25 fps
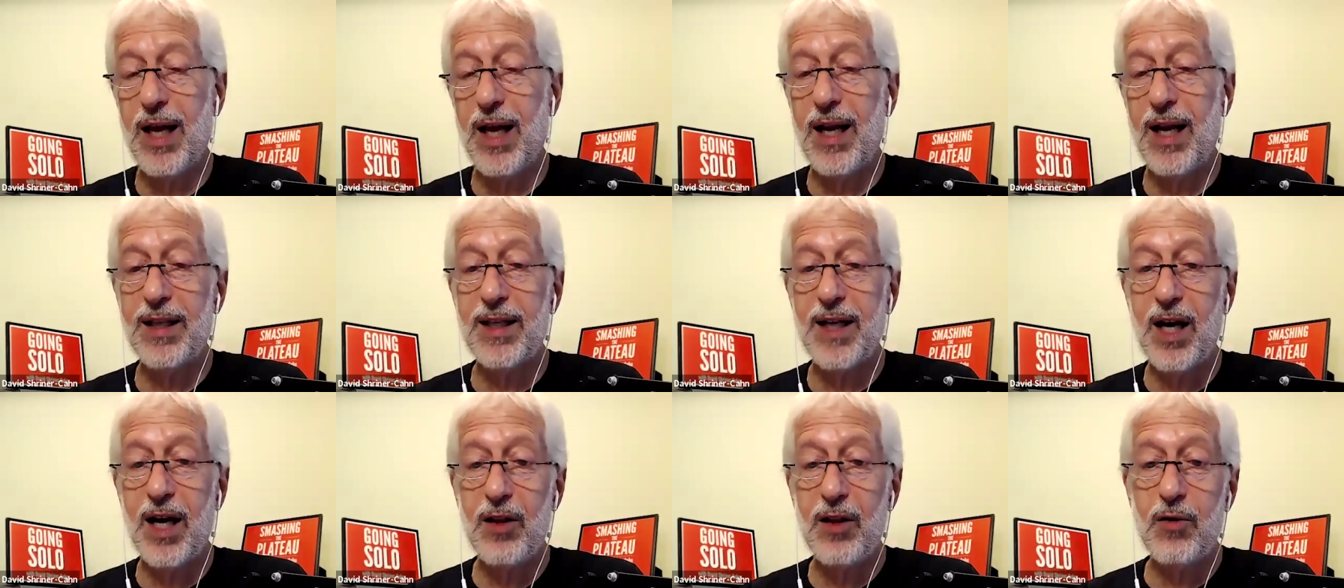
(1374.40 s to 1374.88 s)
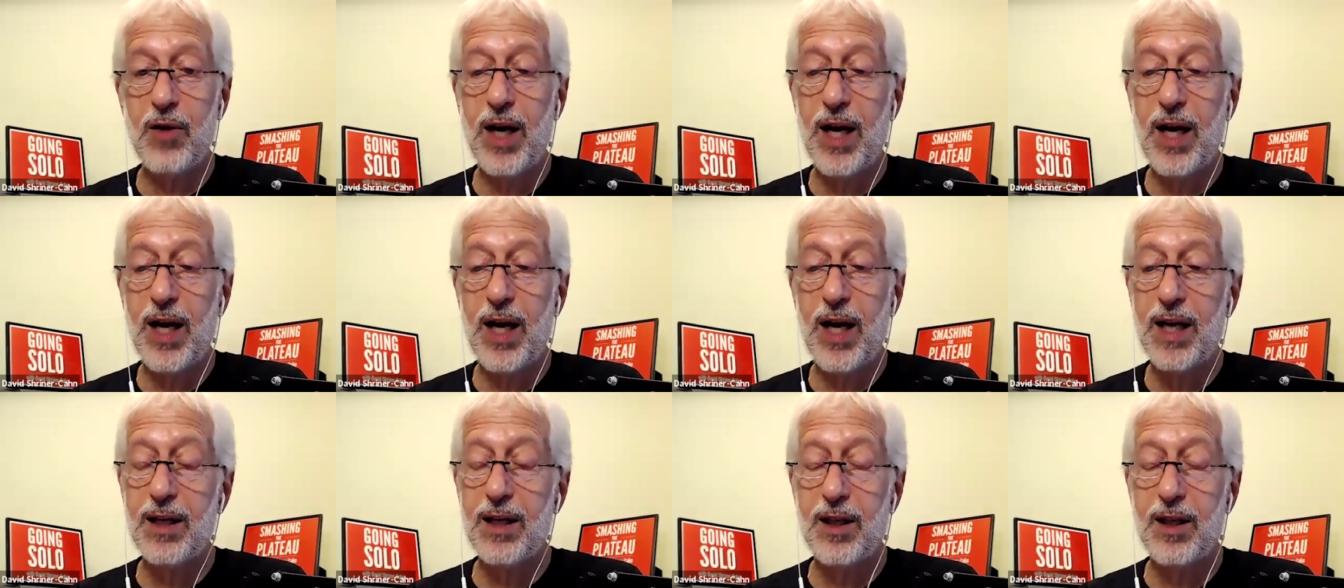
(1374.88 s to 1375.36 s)
And on the other
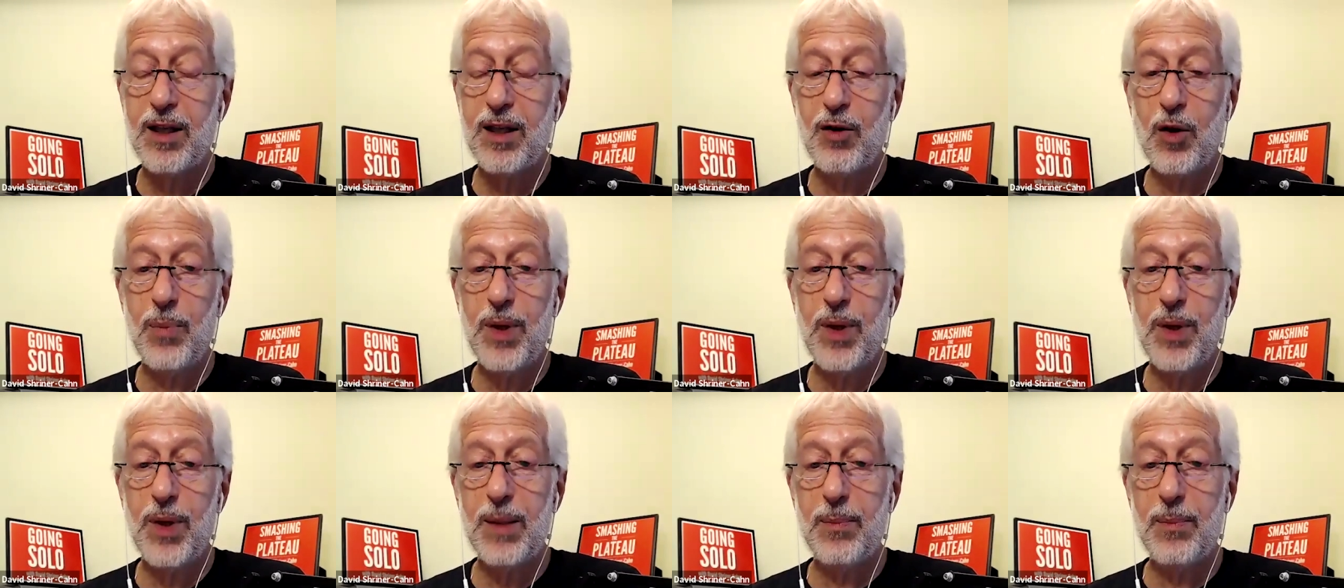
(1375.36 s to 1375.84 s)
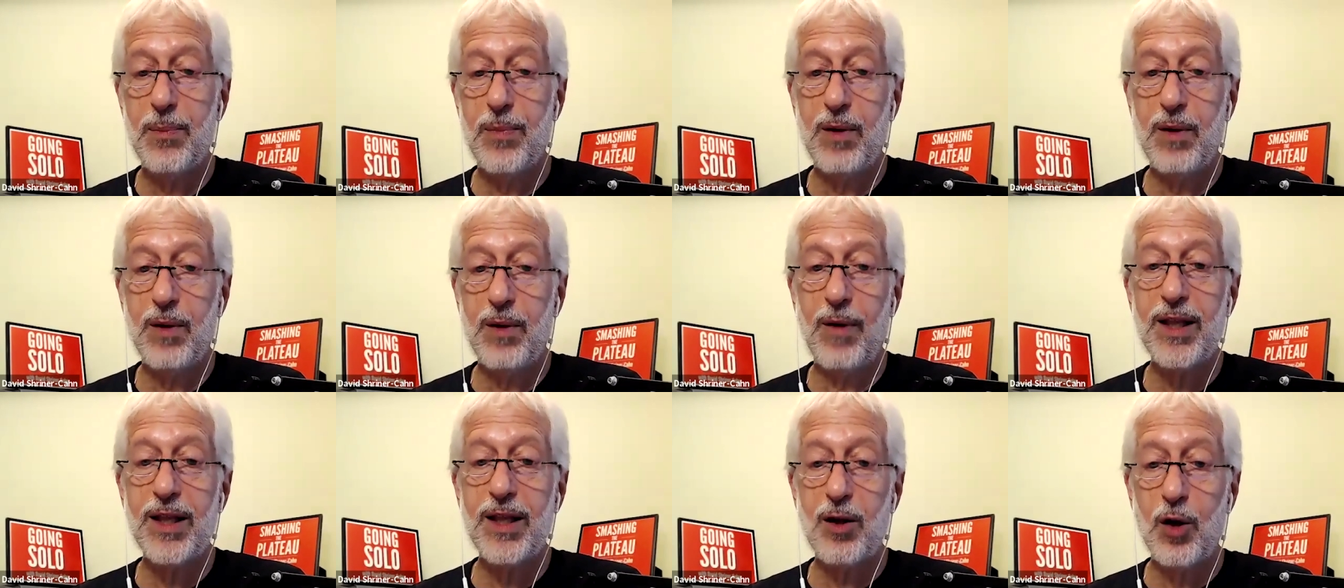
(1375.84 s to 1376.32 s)
hand, yes. there are people, right?